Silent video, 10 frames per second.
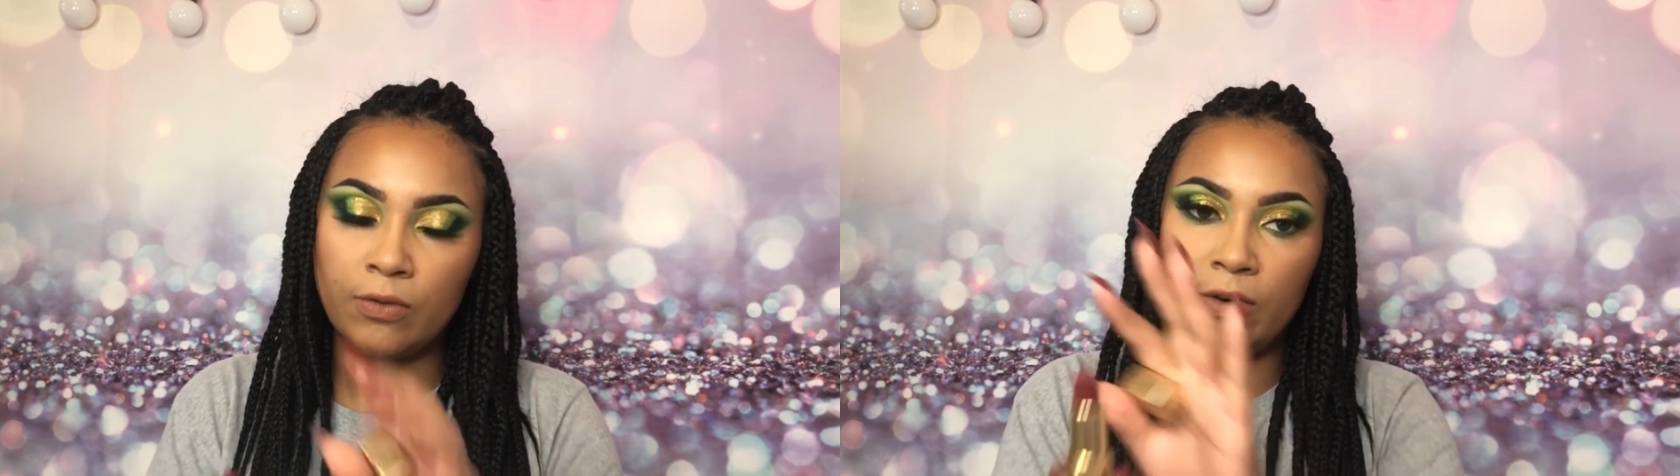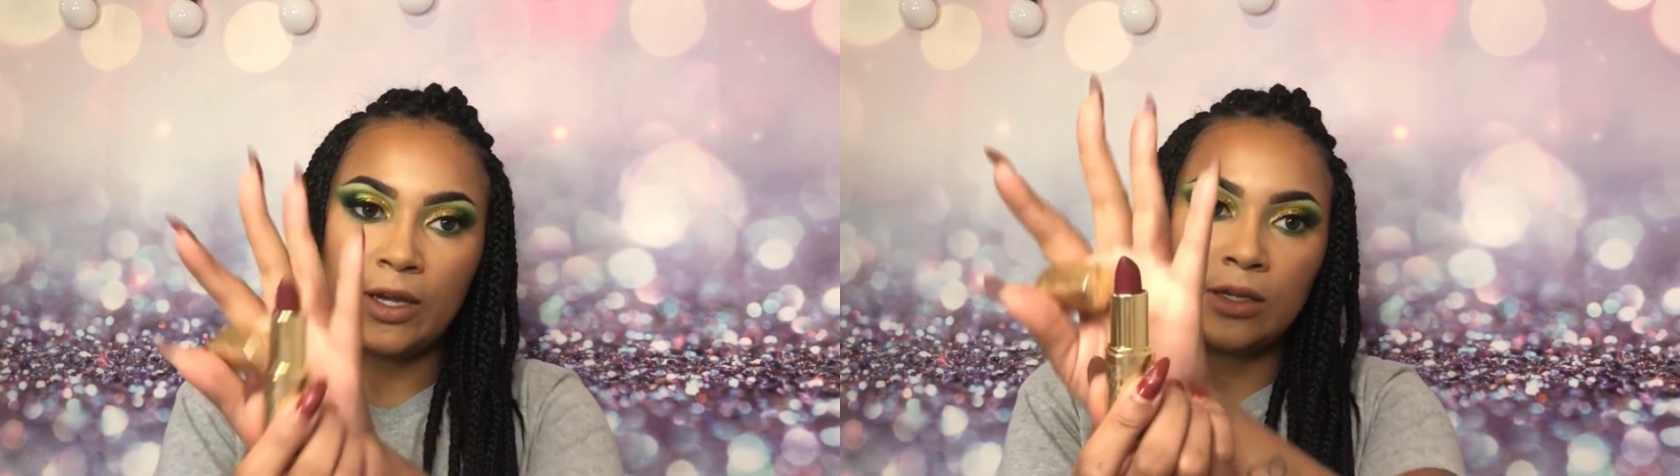
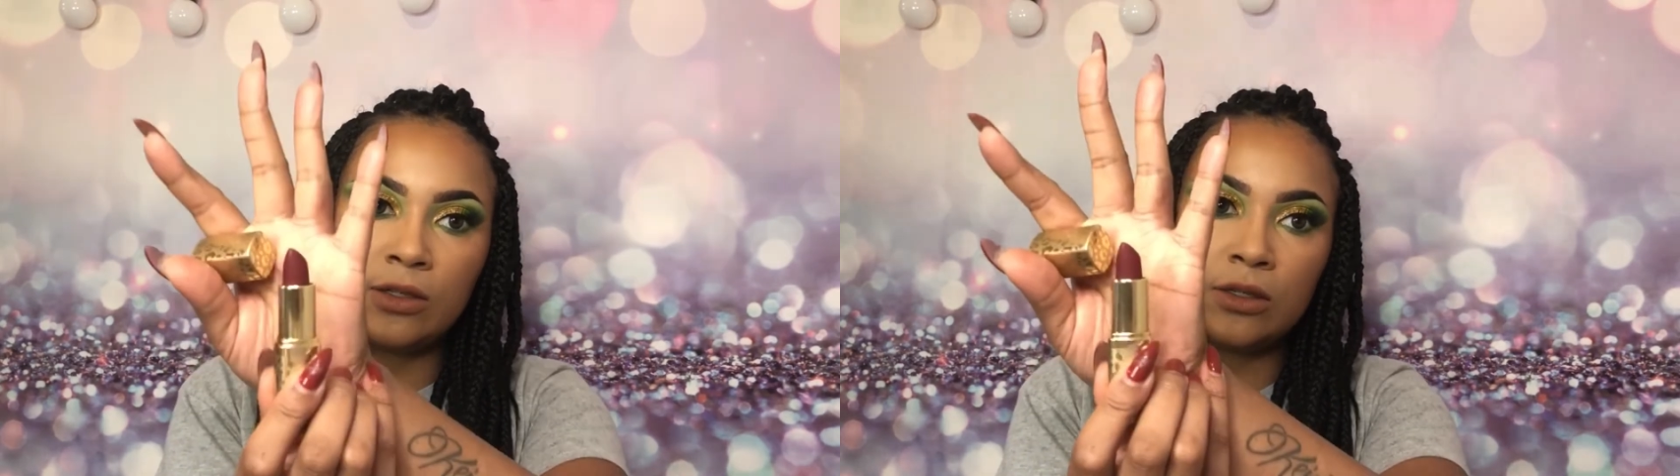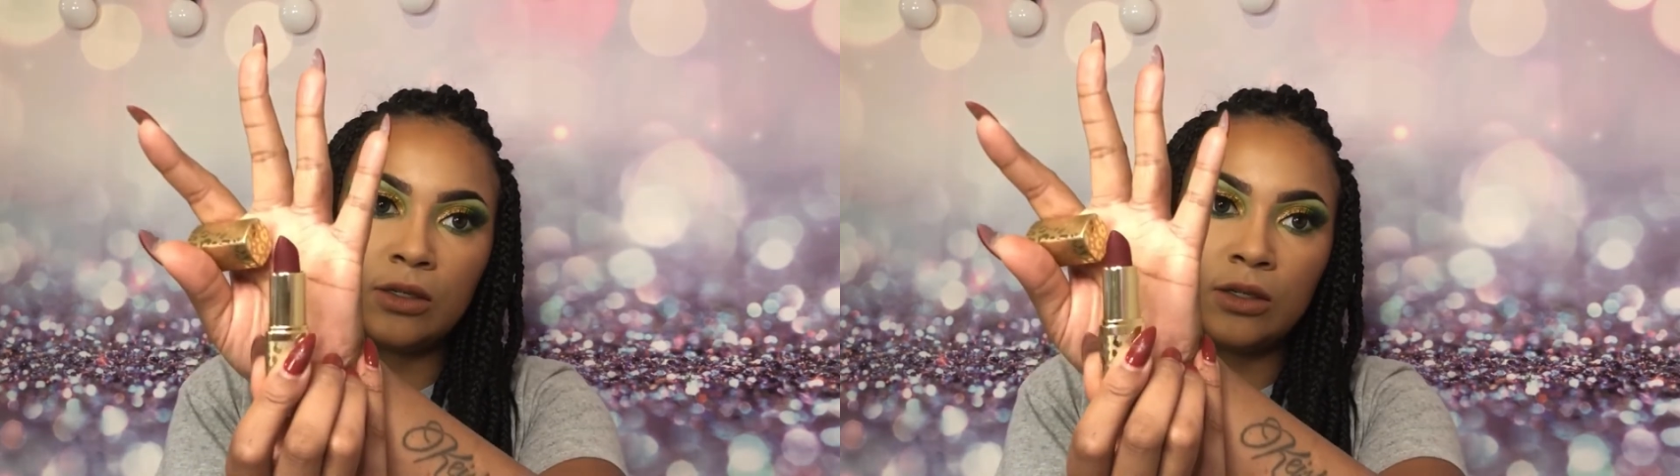
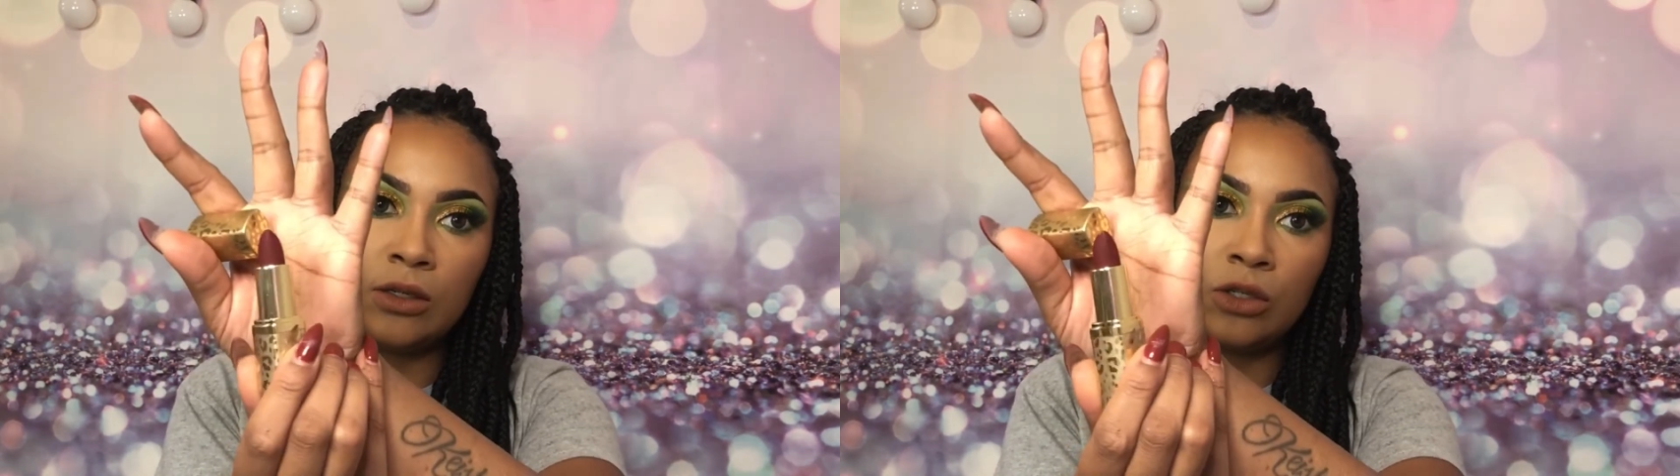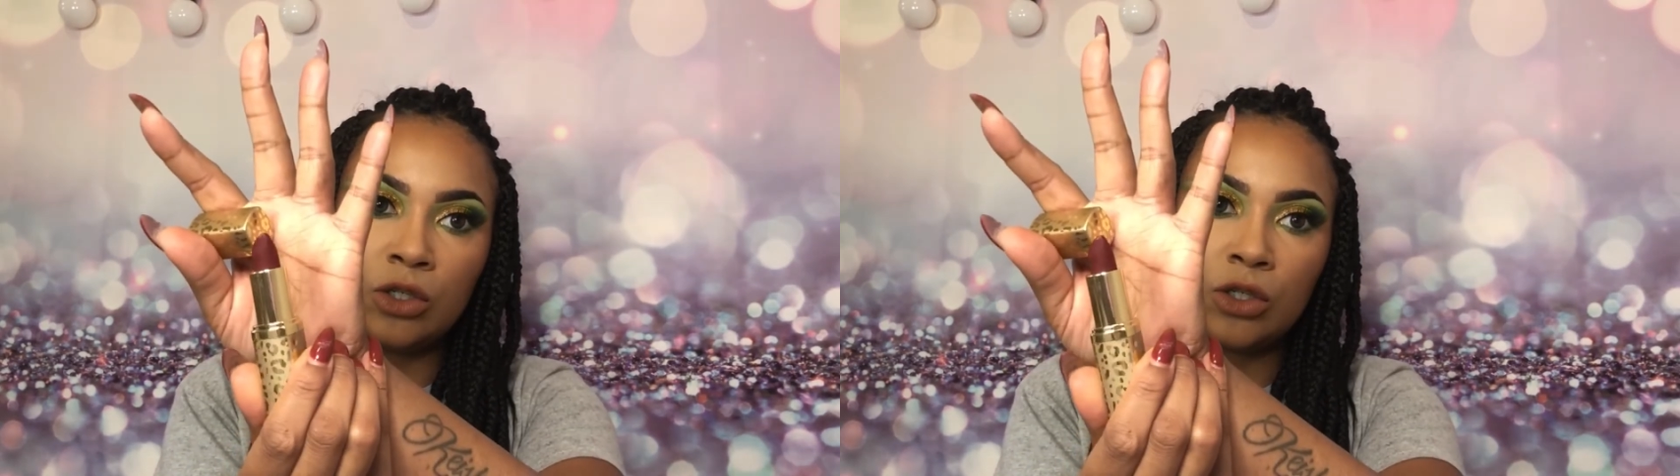
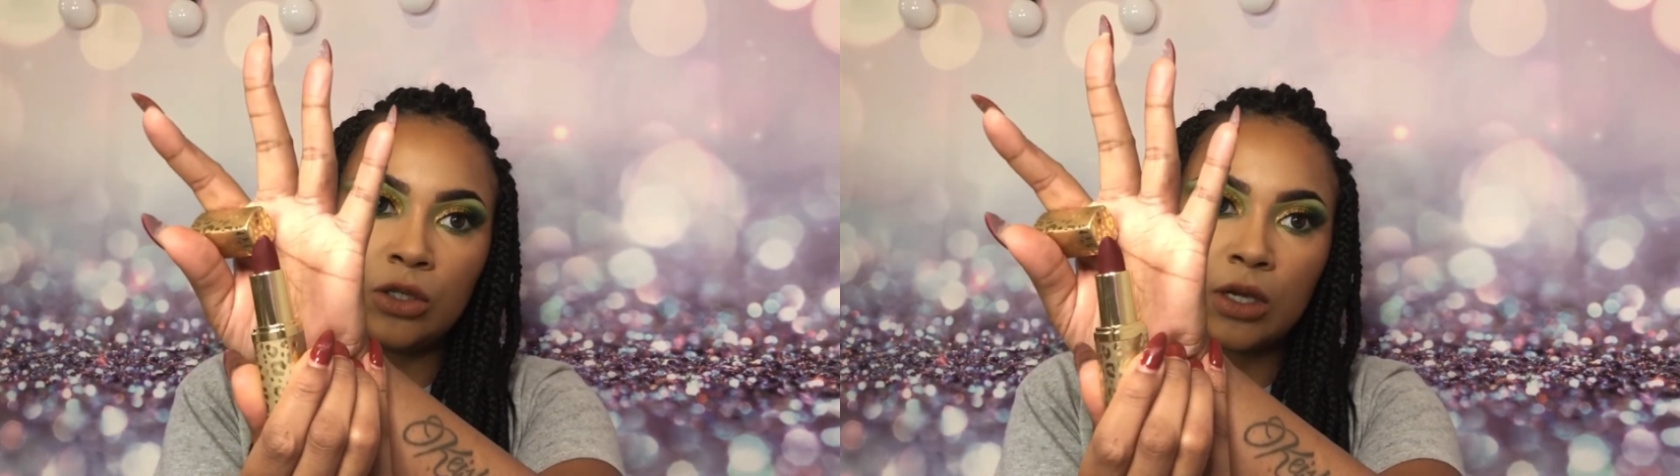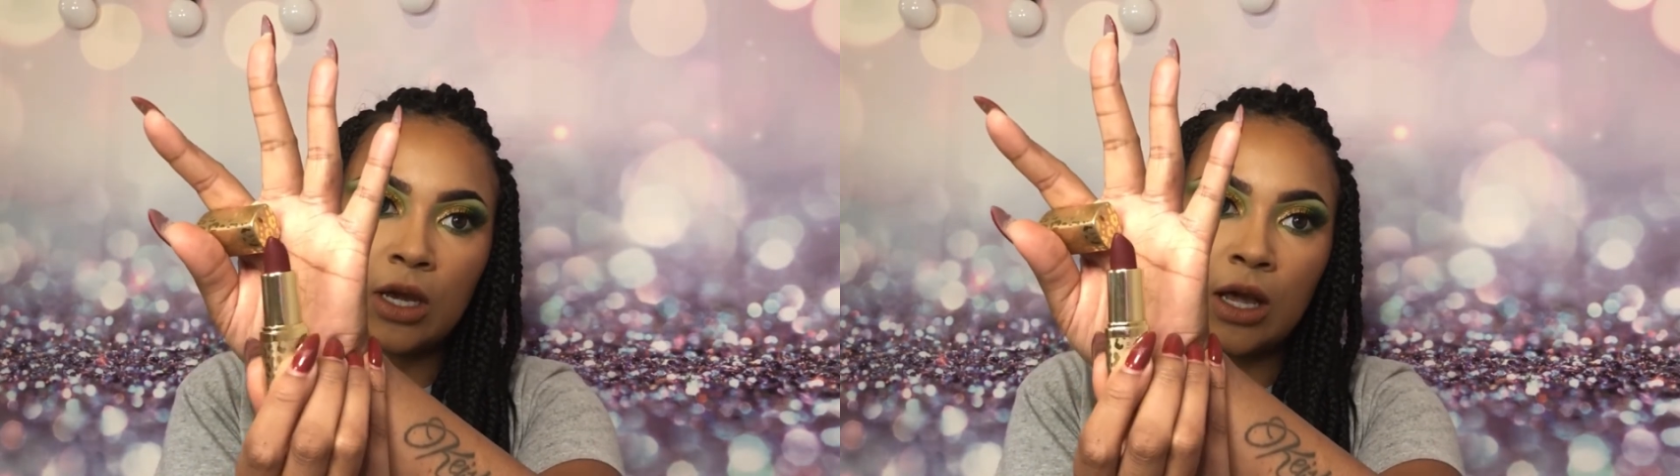red-ish
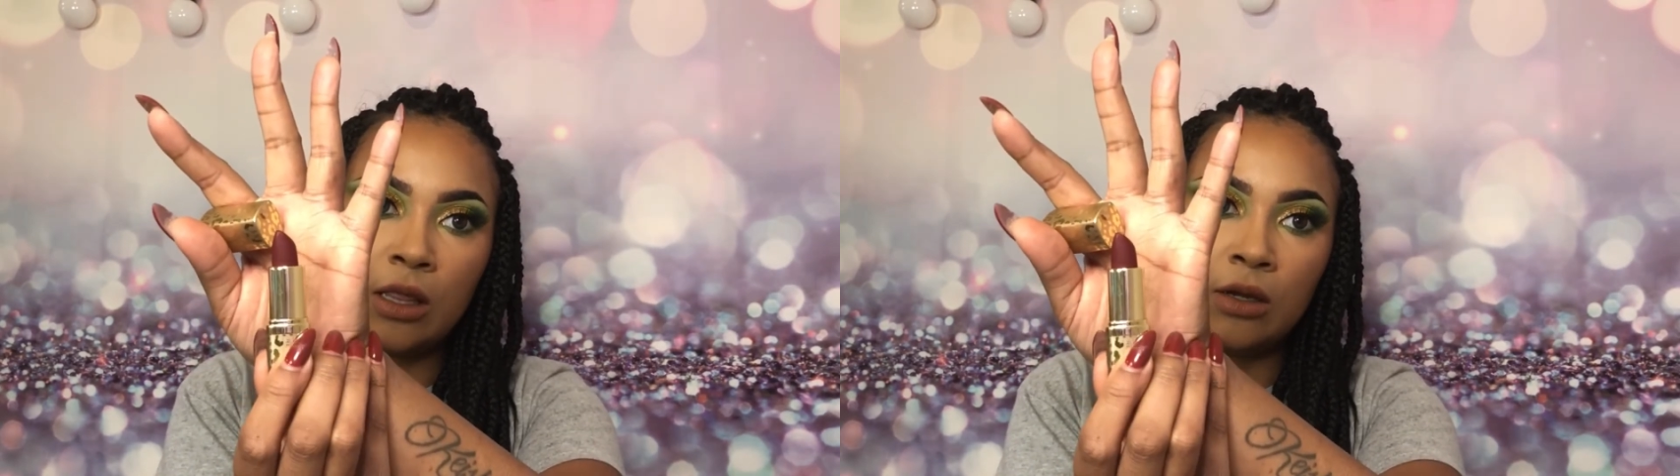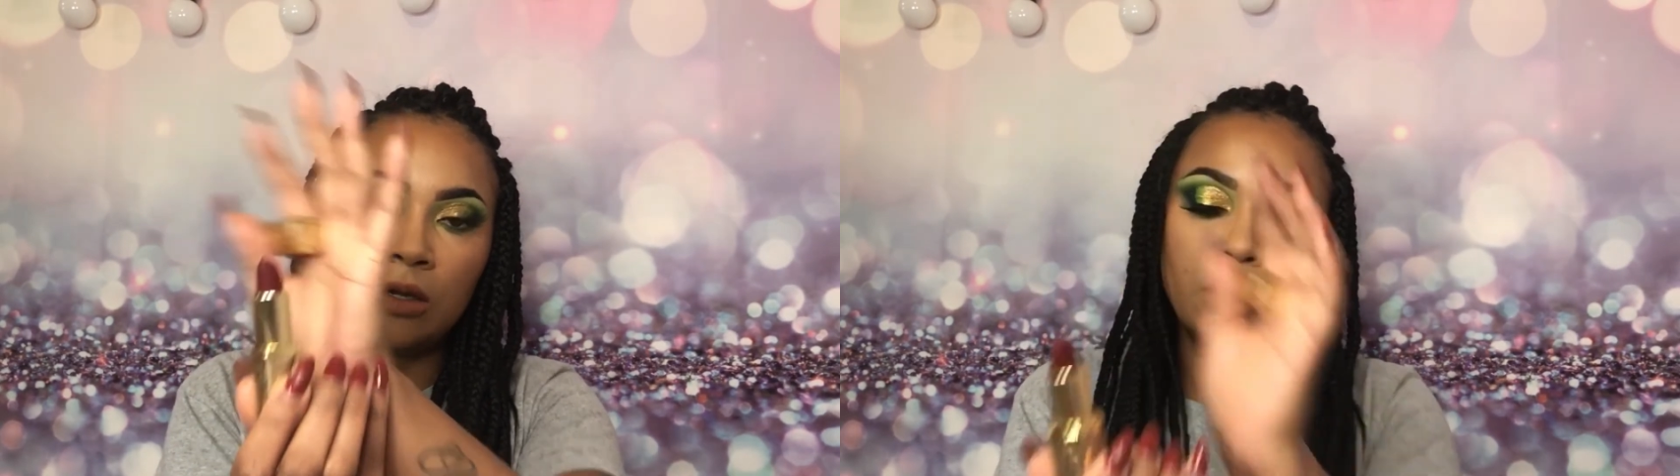
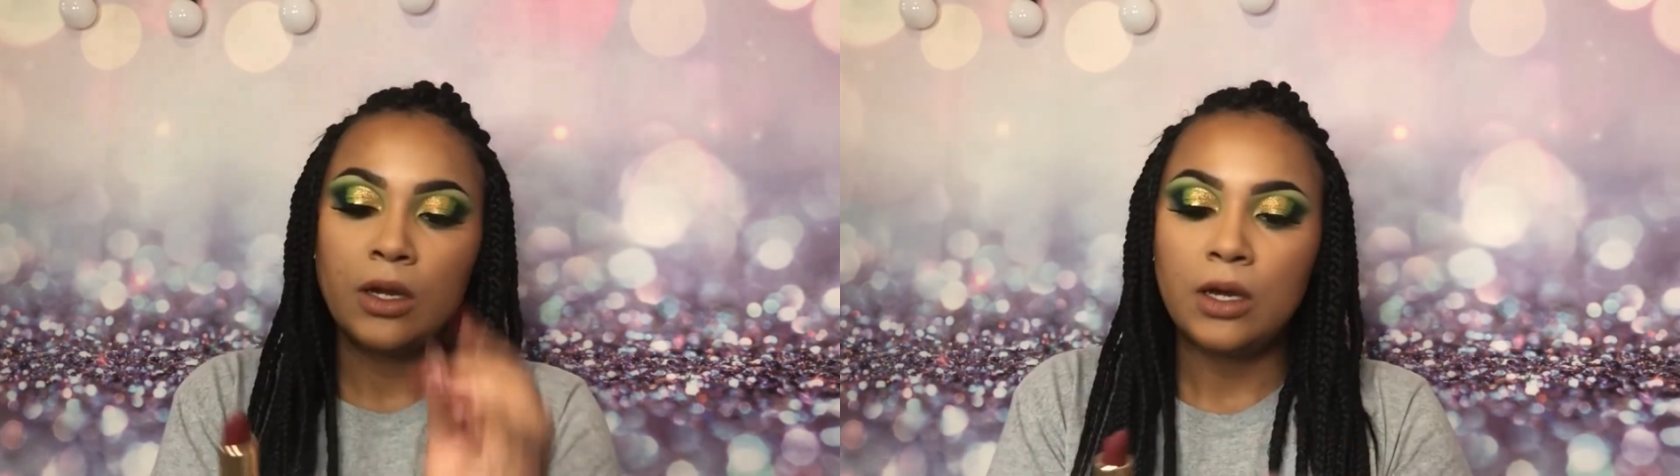color.